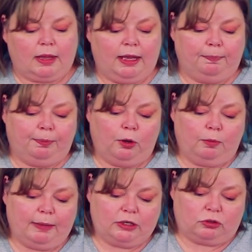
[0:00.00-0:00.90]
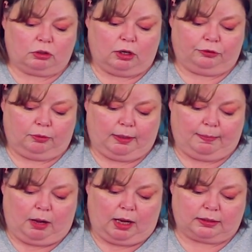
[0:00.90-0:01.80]
And poke my straw through my
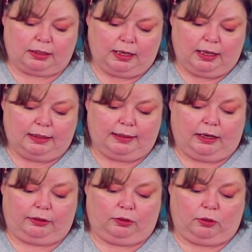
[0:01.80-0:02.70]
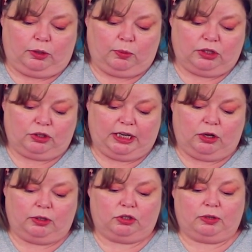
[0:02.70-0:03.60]
box. Now you're going to want to try
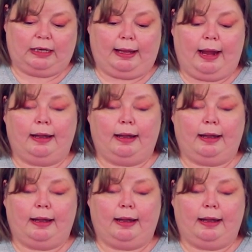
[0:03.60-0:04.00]
to go in a straight line.